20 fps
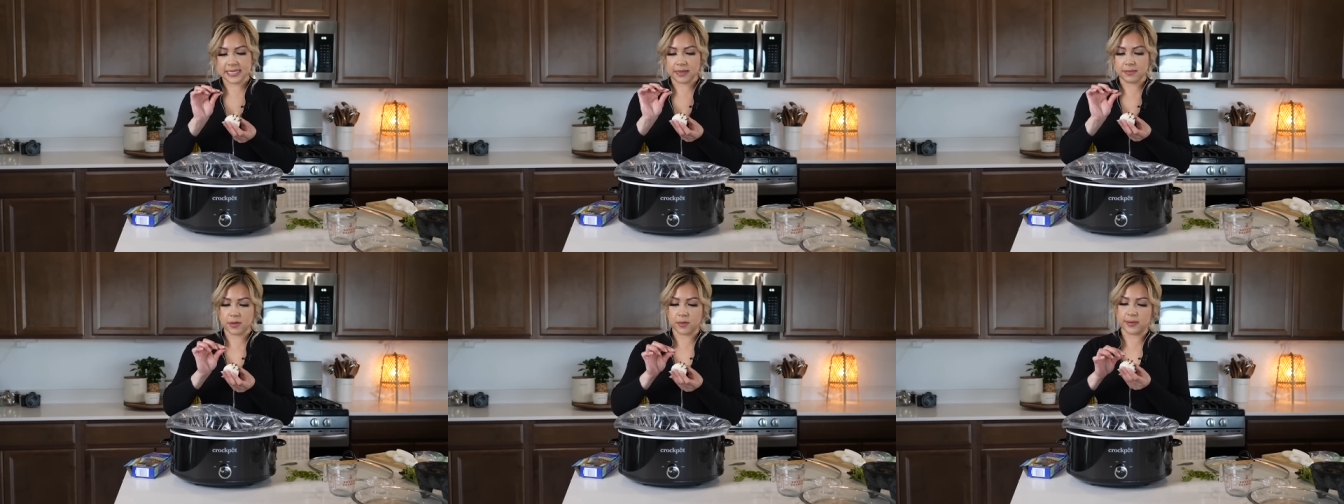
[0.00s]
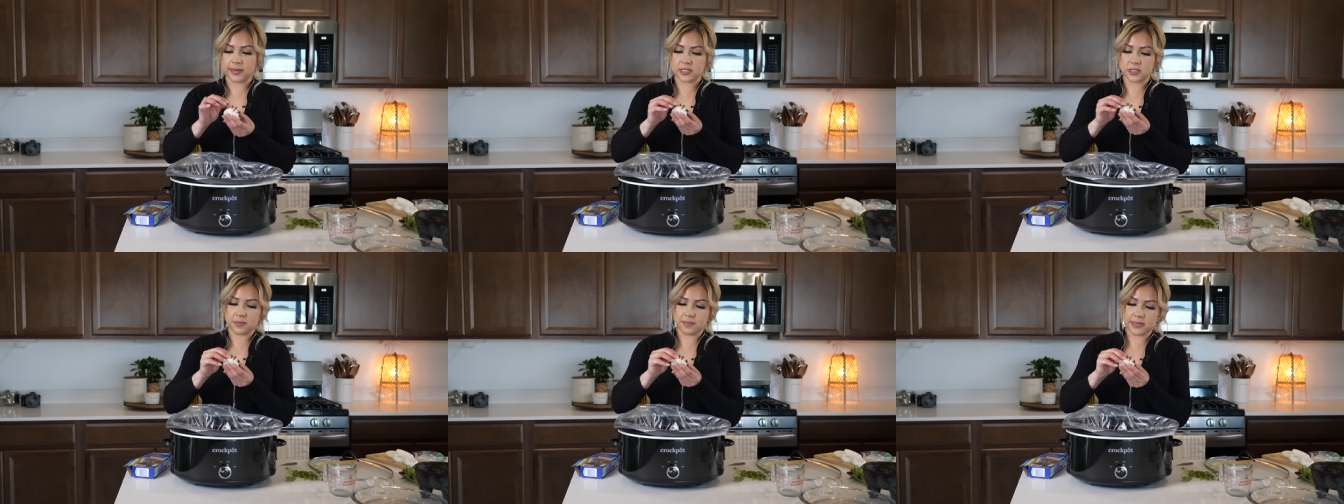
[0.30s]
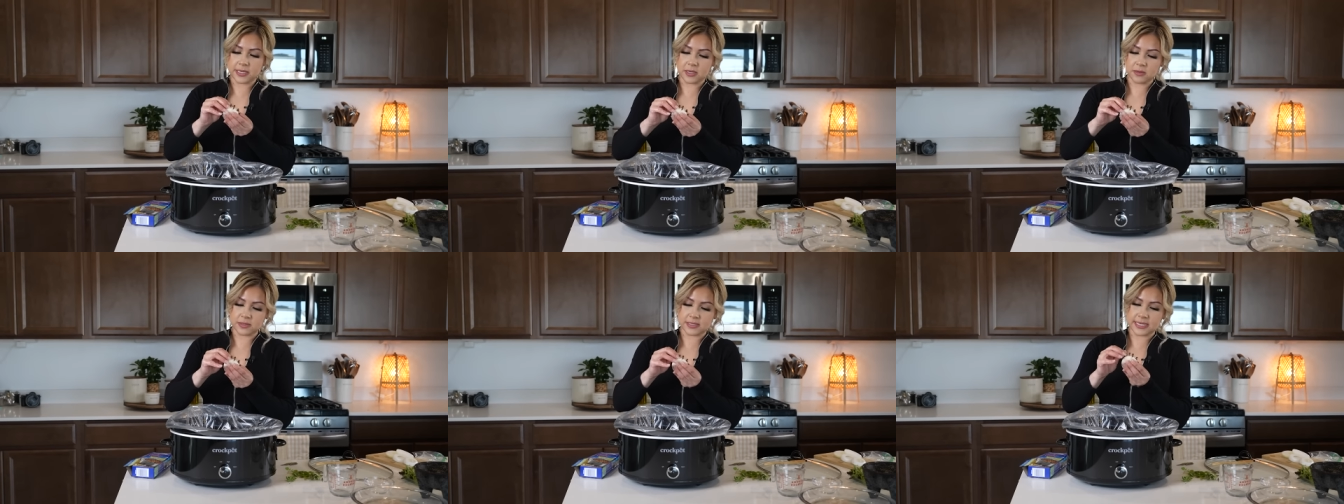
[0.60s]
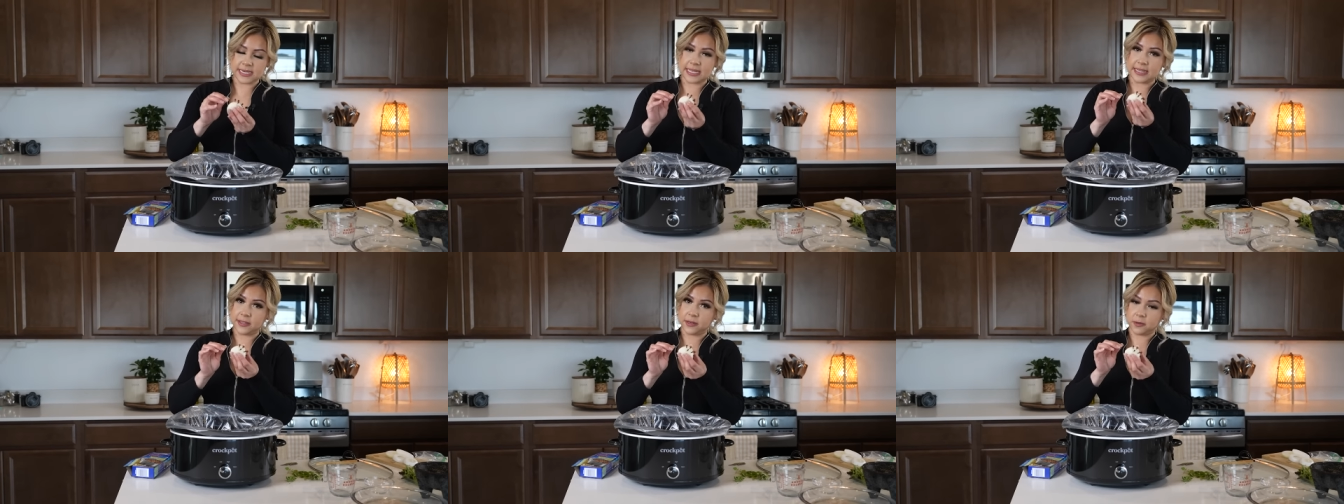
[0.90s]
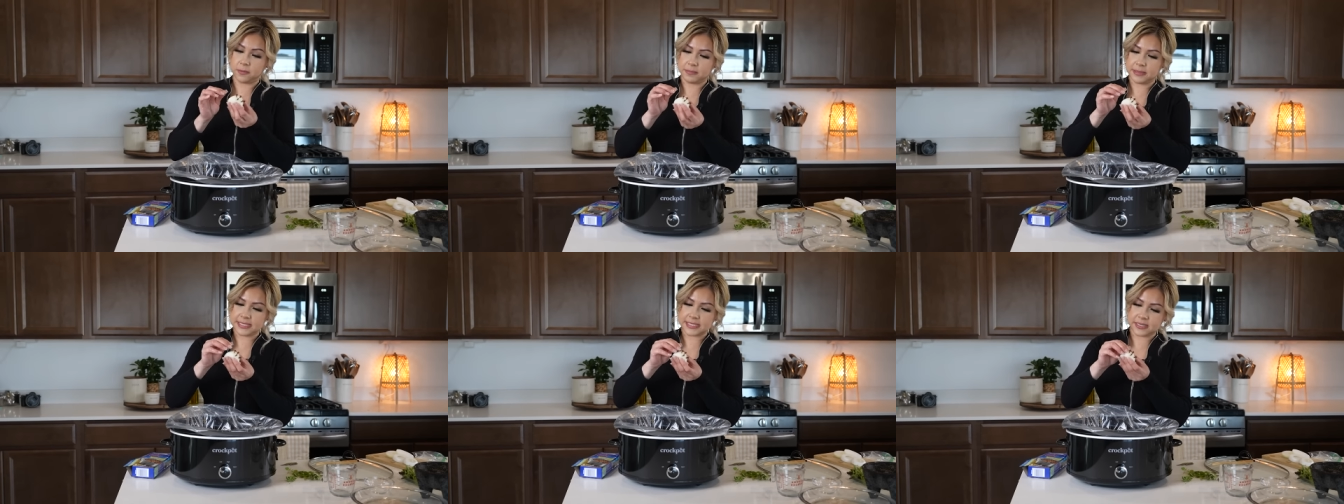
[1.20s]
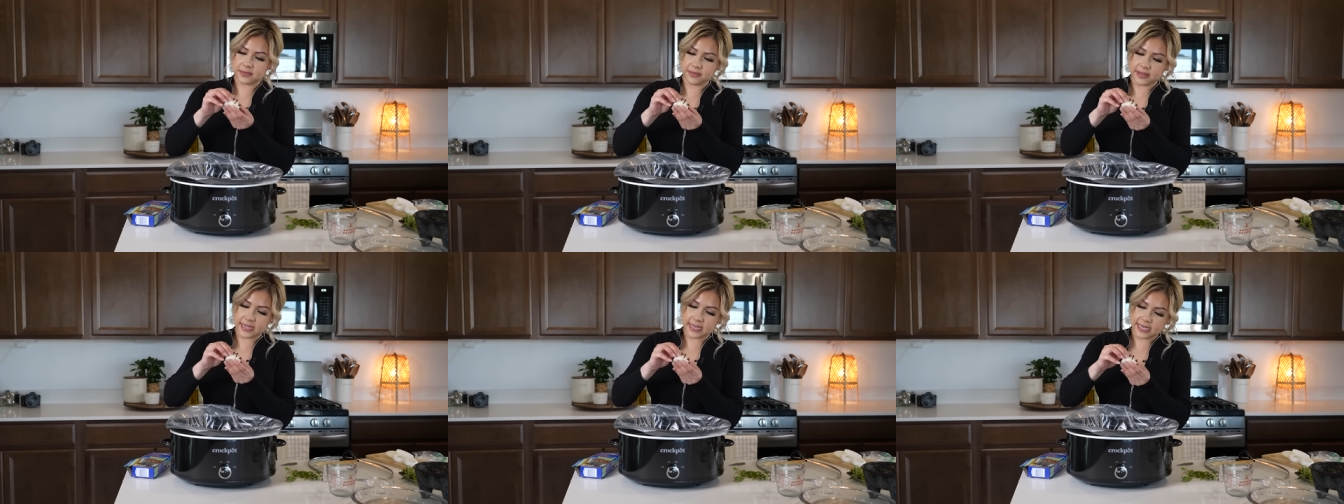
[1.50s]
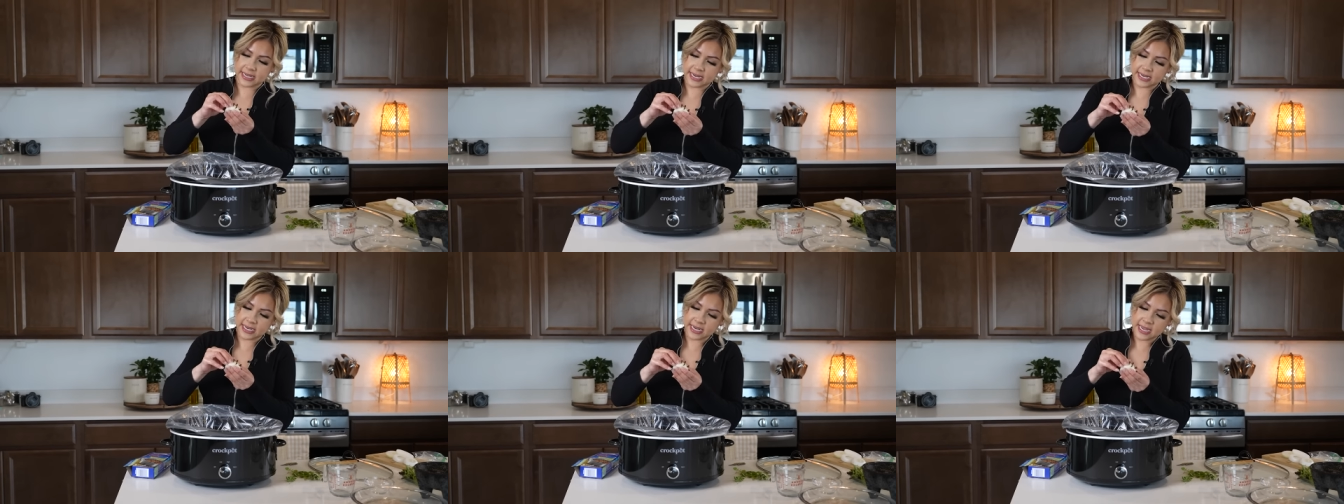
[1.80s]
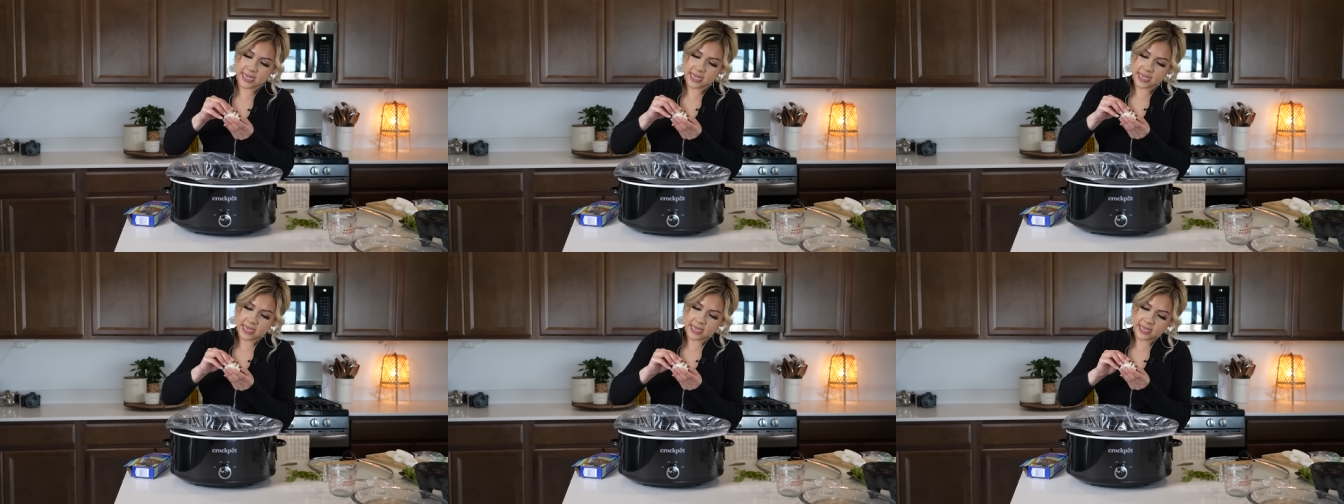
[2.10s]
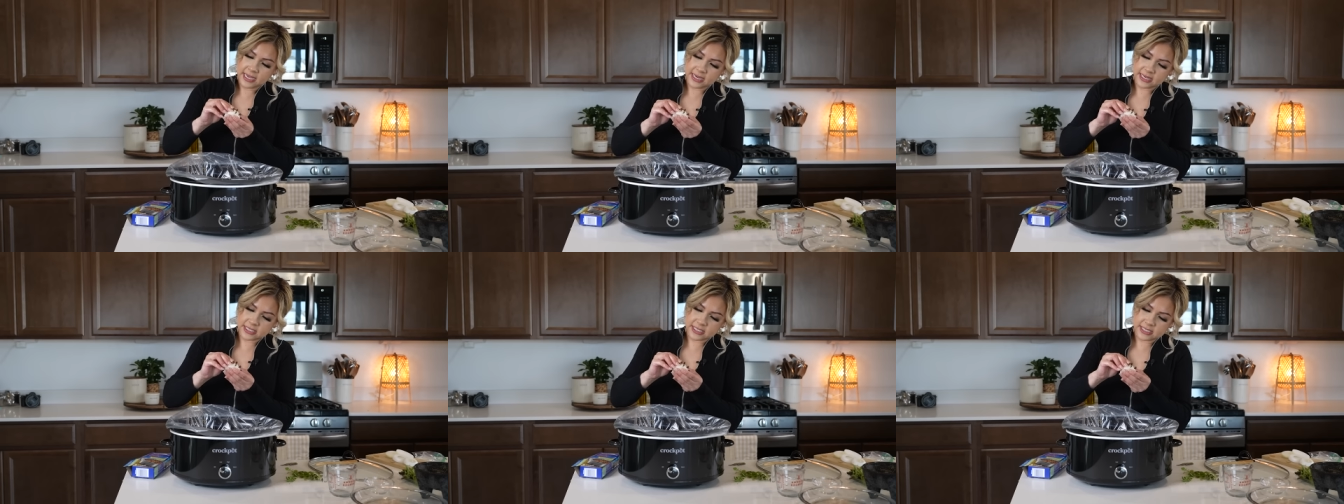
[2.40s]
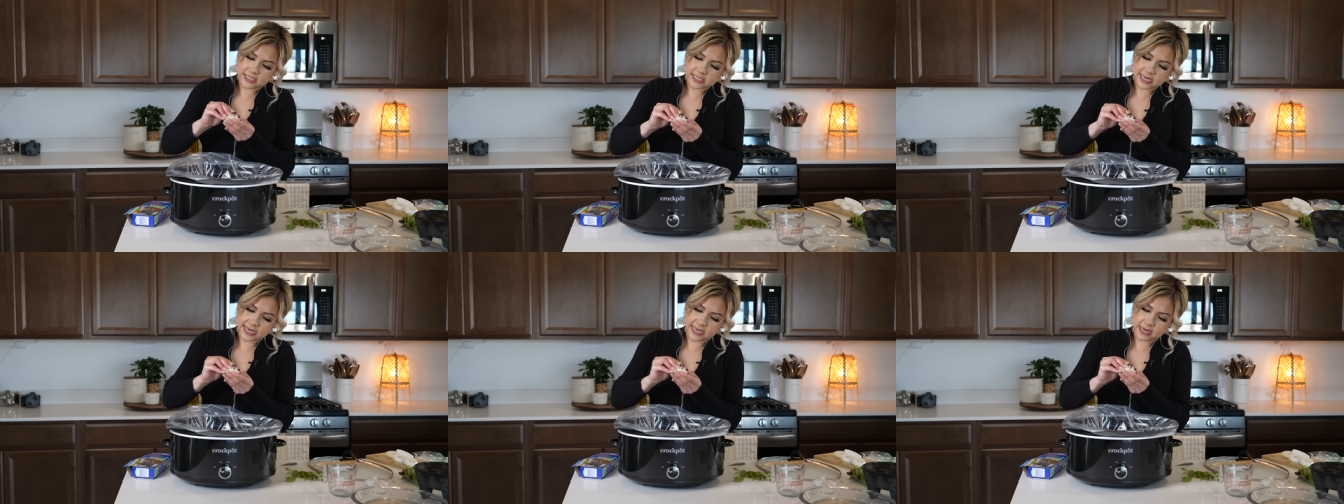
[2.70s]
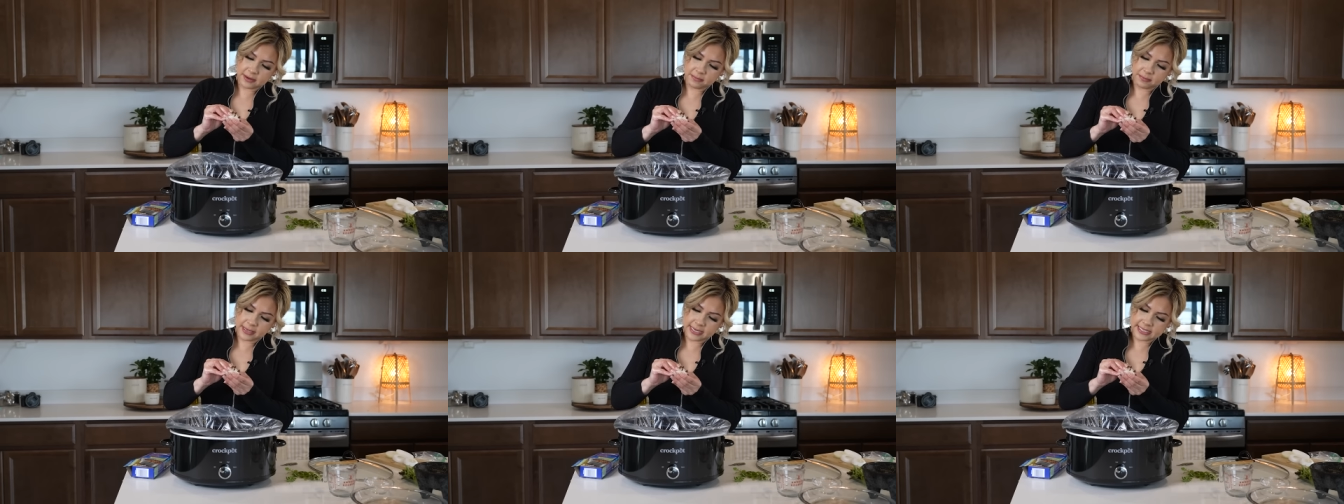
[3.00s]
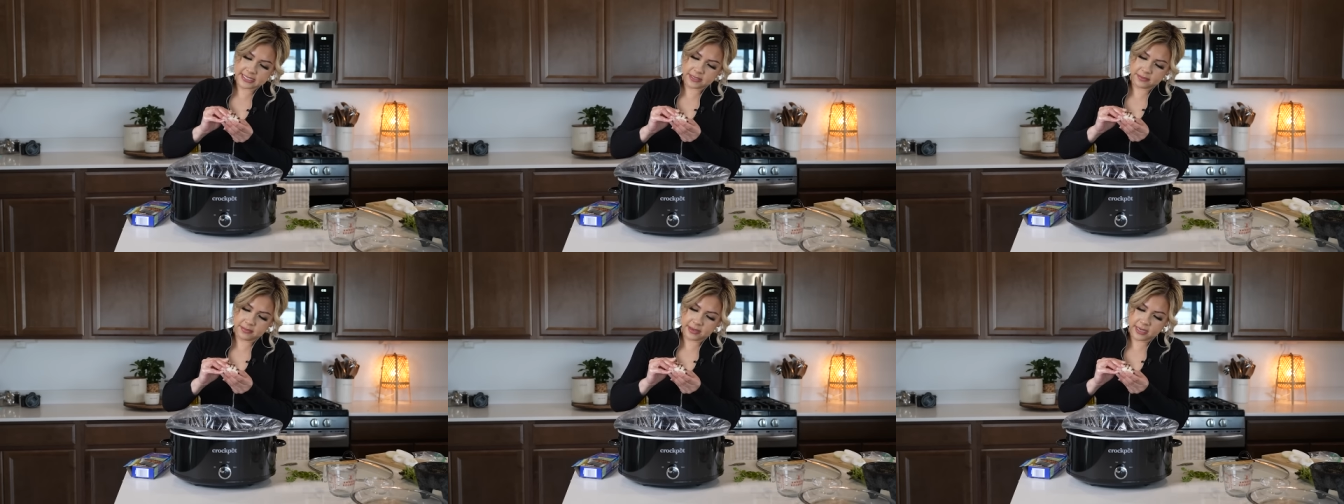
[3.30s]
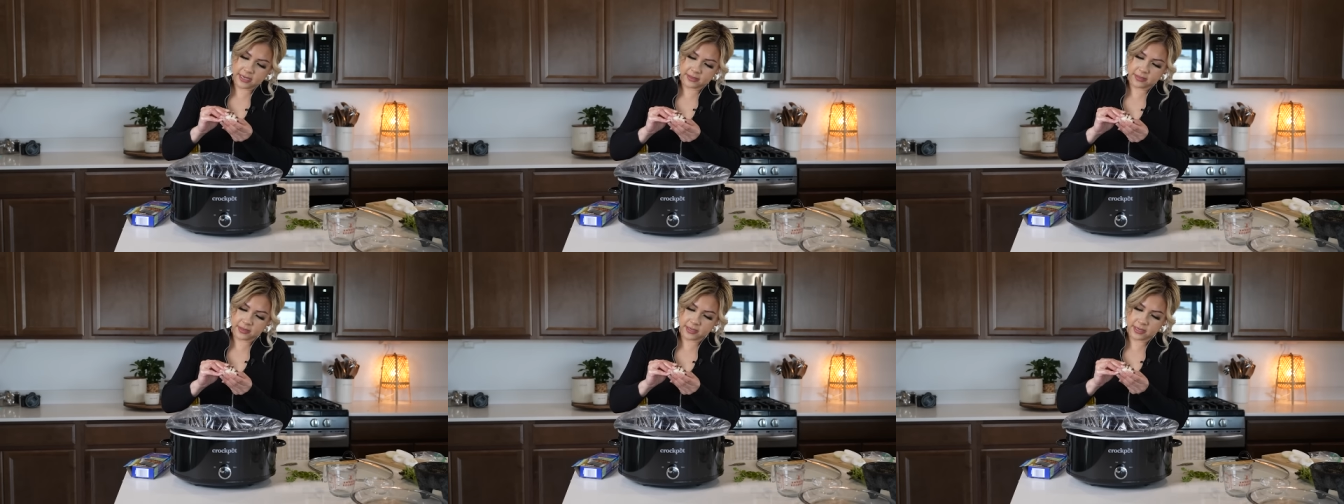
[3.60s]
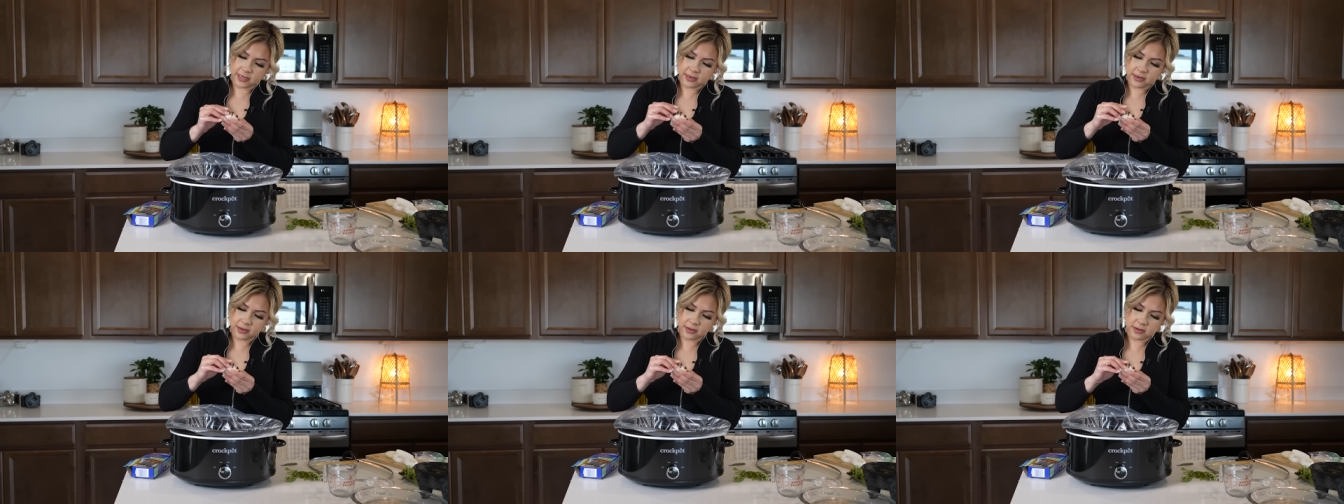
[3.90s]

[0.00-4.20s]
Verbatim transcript: I'm going to be using a little piece of onion and just kind of place them in there.